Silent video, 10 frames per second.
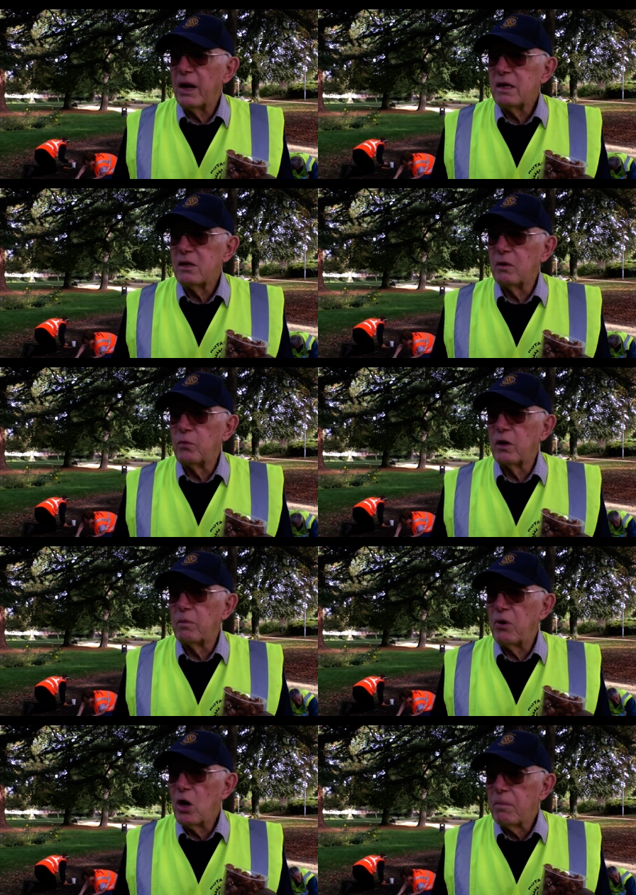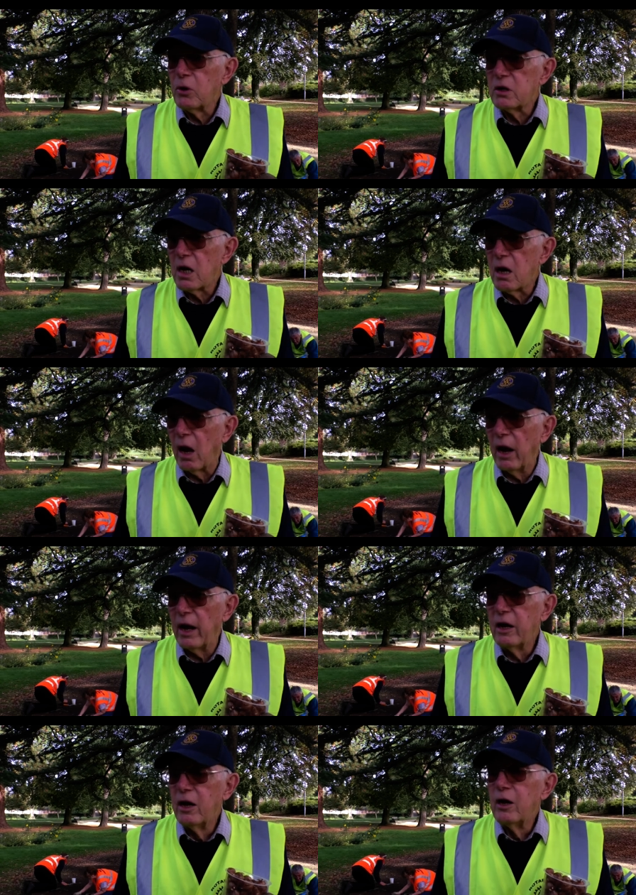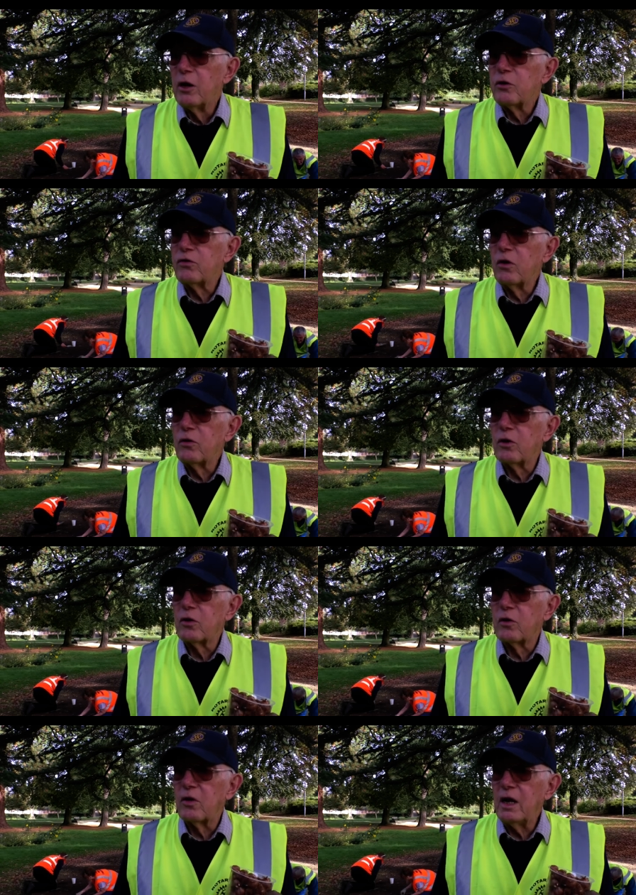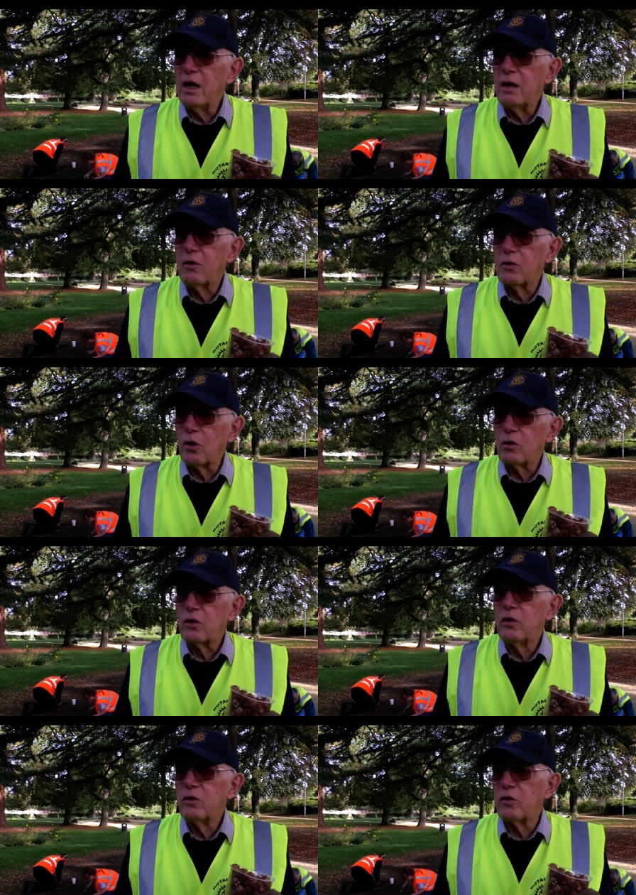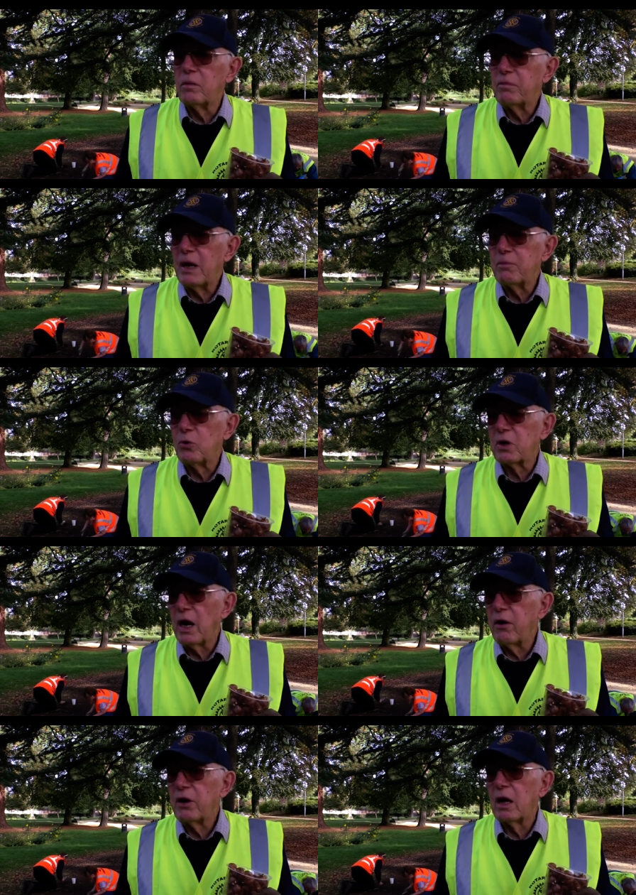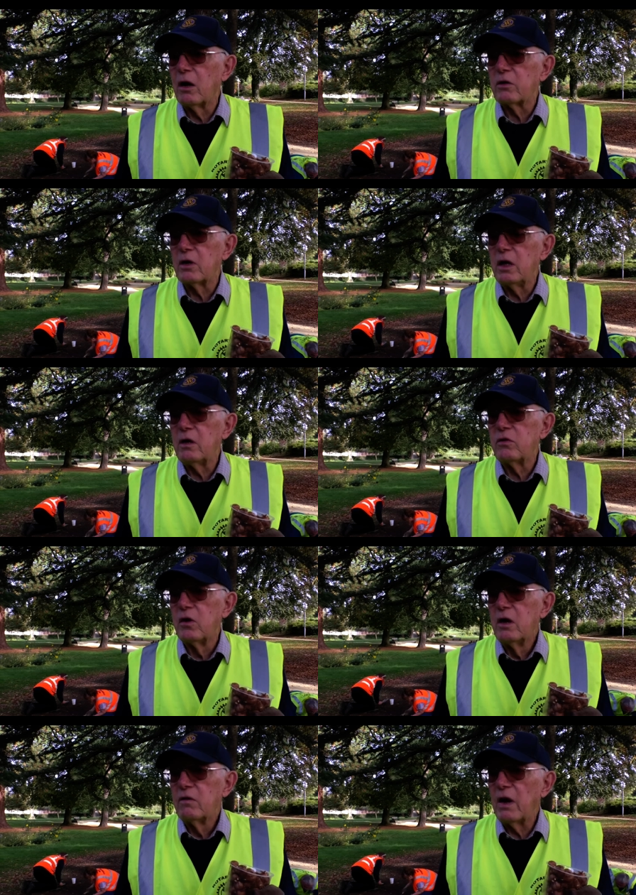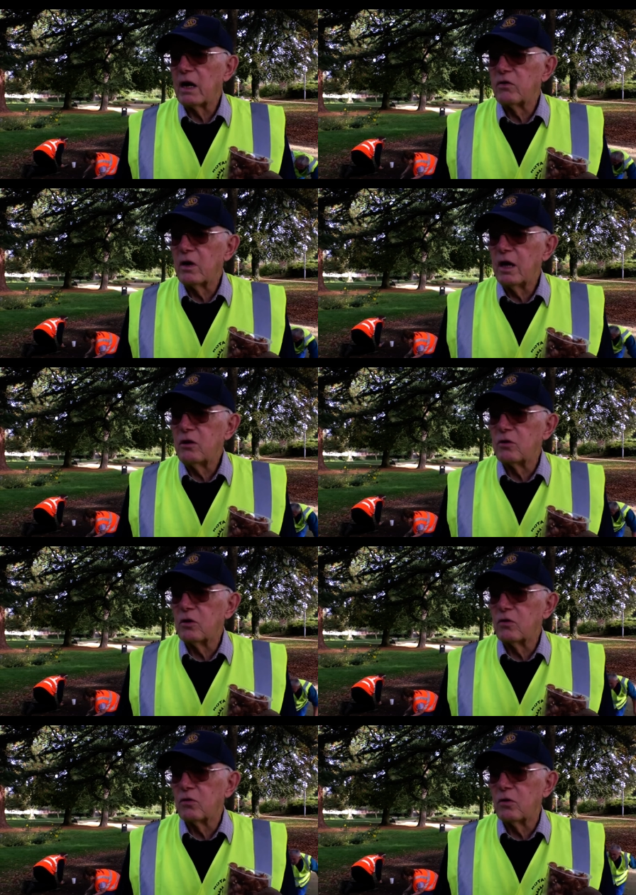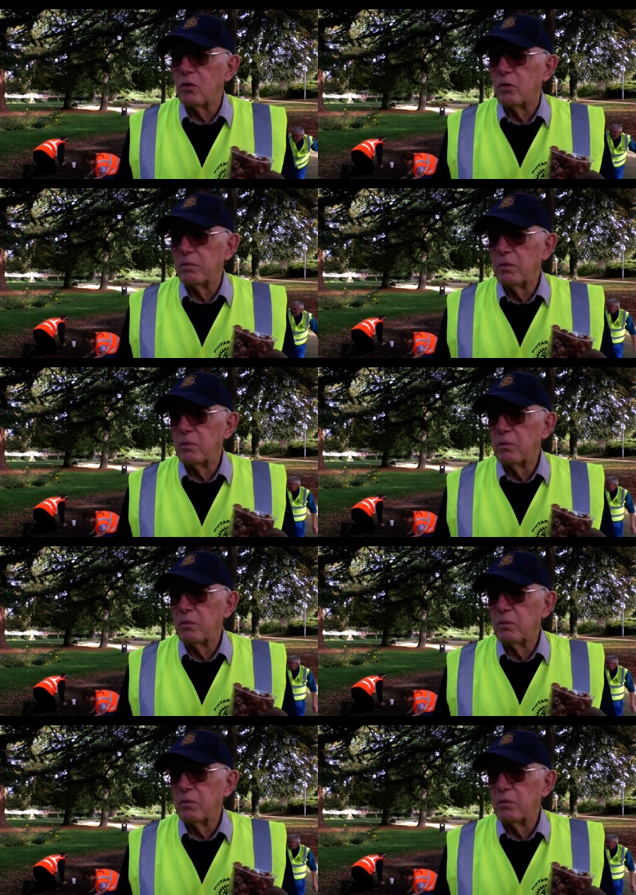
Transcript: painted with a purple dye so that the doctors and people carrying out these vaccinations or